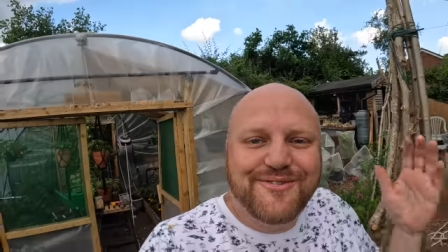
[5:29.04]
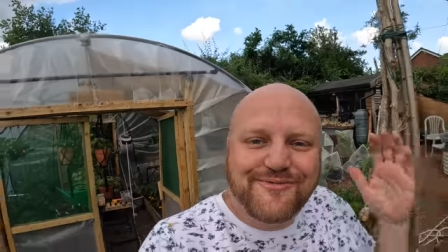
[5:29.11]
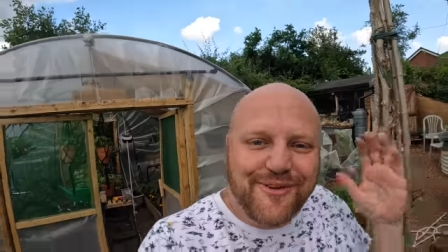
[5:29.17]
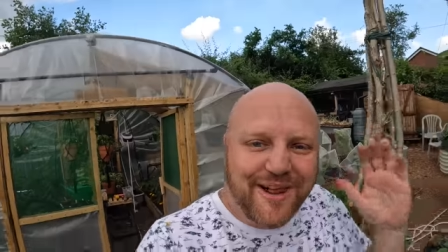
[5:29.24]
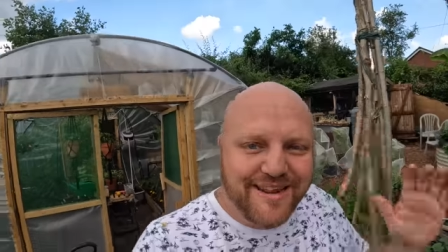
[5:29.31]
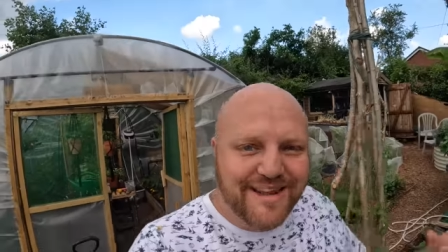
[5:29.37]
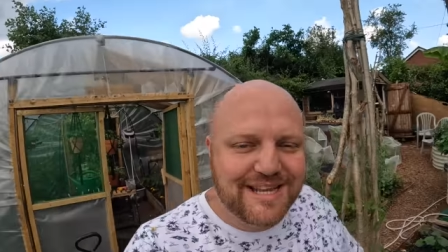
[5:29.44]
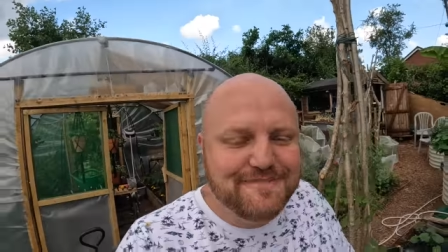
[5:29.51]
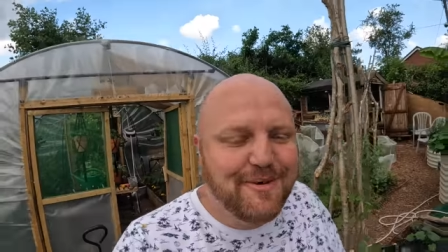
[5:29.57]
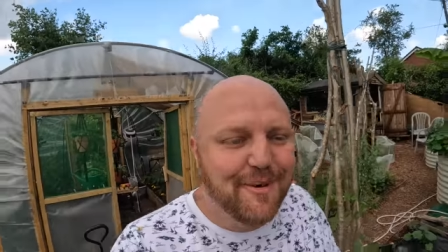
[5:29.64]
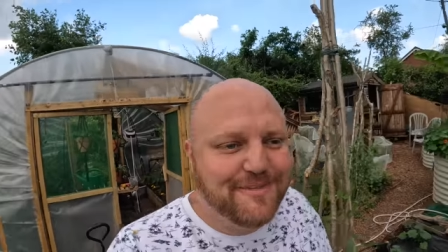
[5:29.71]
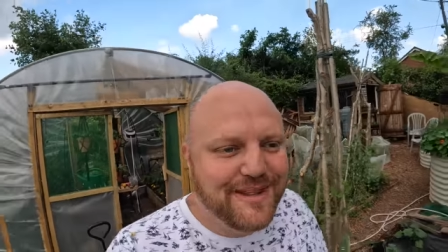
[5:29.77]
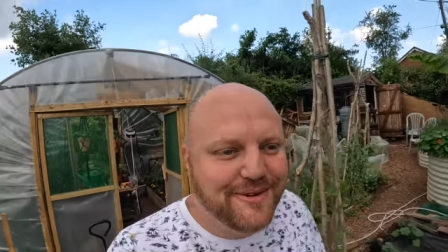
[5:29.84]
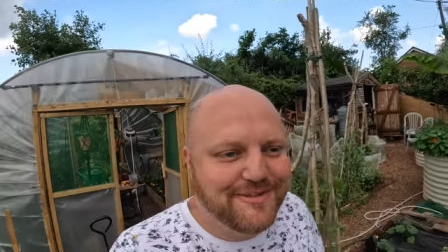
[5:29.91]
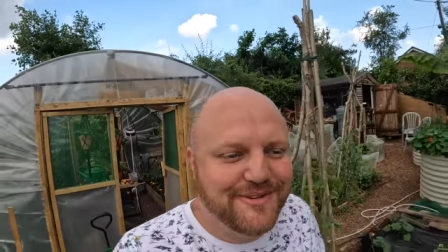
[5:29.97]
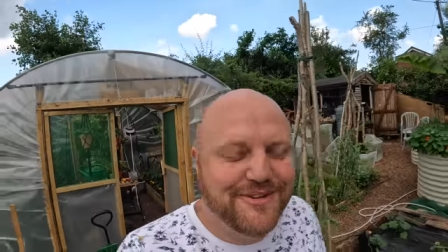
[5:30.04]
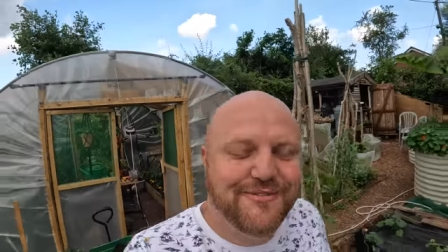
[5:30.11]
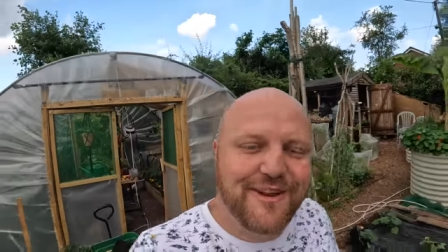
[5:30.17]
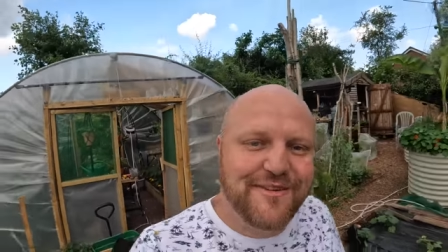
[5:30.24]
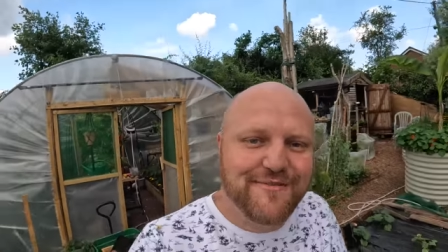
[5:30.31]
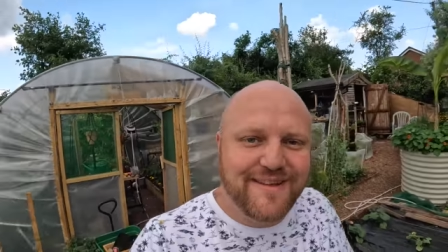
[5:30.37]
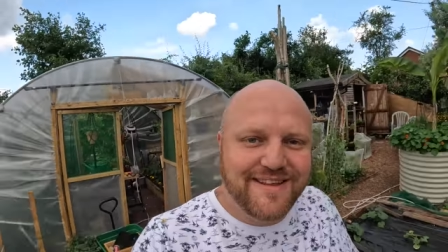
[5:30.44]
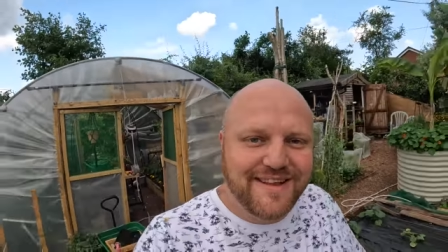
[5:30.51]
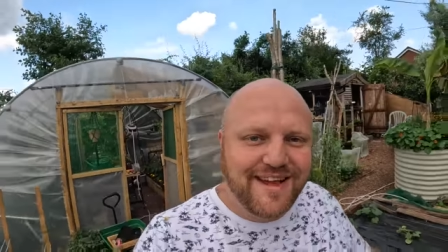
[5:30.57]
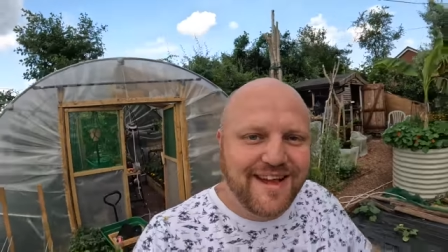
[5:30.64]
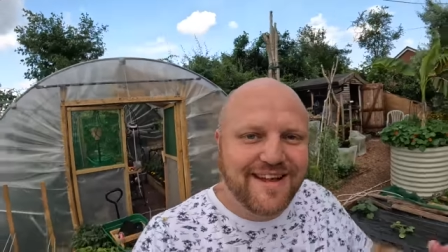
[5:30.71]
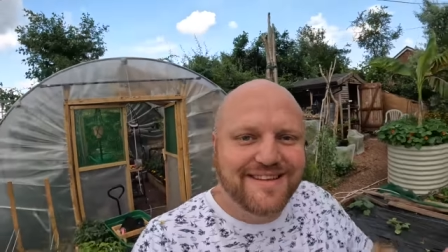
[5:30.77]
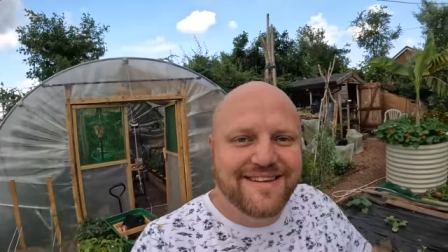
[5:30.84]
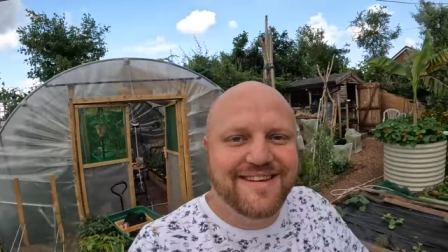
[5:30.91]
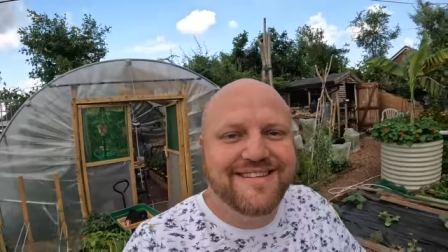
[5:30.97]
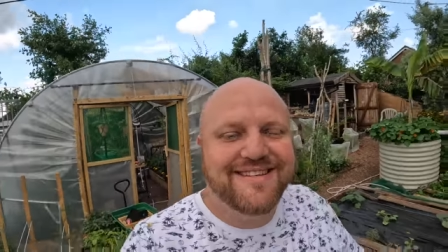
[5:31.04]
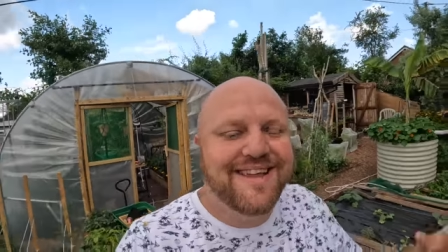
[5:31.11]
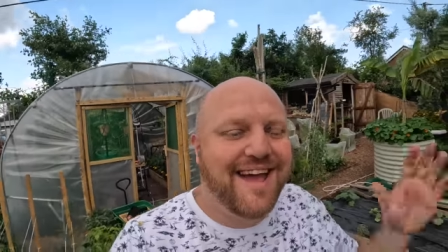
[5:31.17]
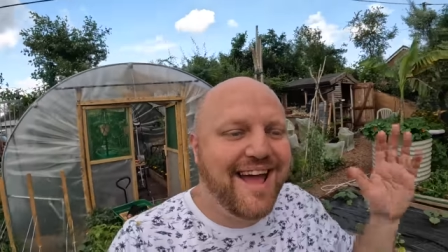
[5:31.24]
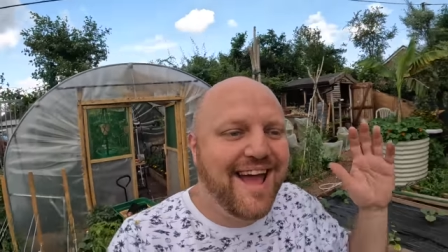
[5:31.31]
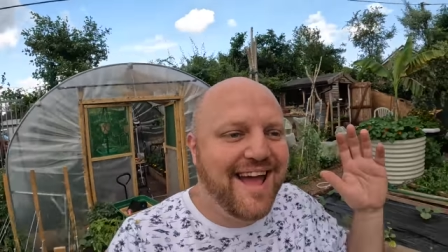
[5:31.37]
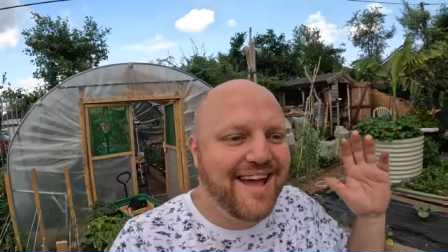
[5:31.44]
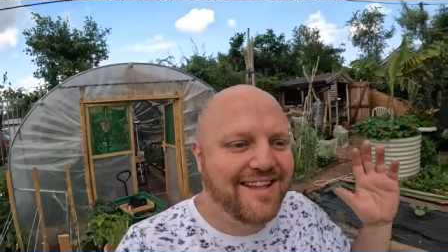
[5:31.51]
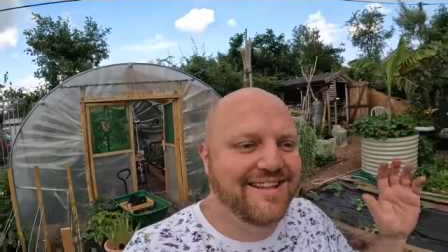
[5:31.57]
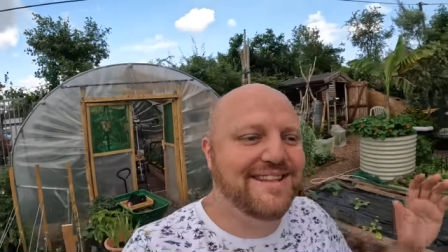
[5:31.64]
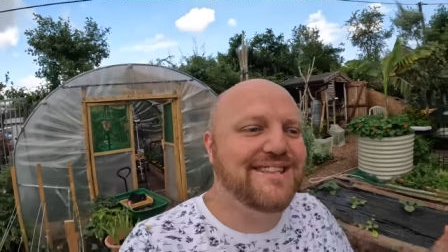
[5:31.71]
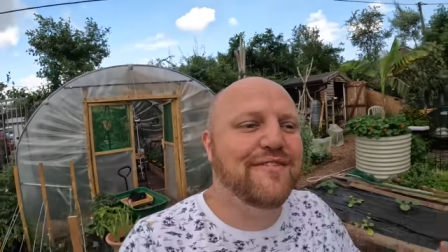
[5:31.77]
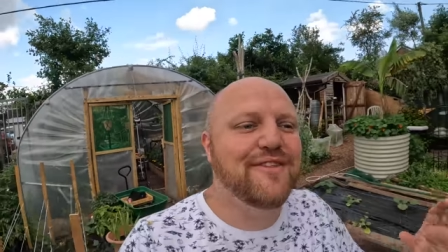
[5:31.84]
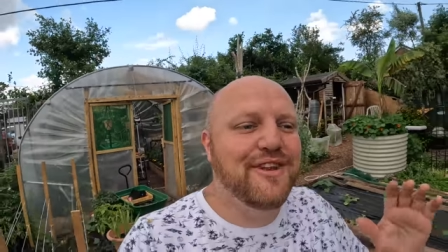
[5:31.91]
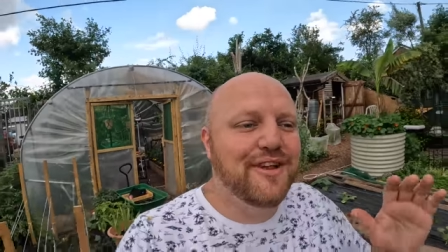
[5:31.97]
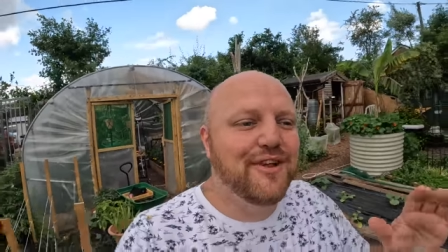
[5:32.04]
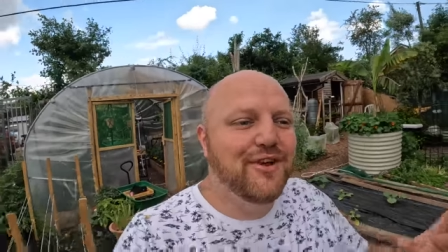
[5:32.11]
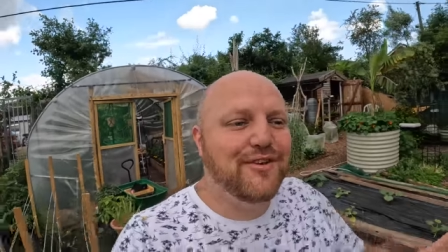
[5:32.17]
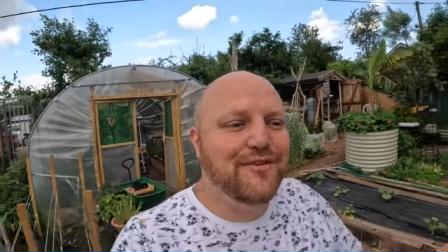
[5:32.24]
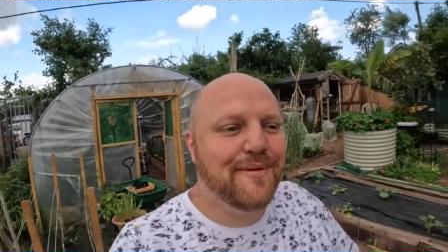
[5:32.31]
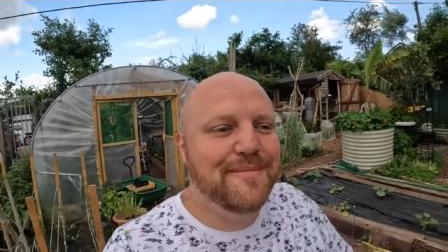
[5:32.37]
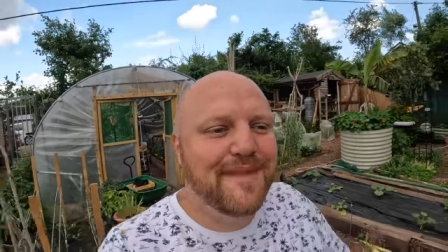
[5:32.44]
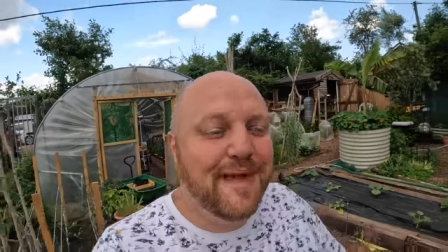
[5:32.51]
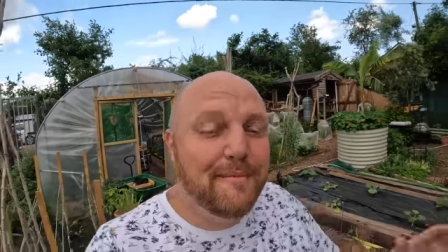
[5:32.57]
Right, let's pop down to the Grapevine Garden and let's have a little look around there.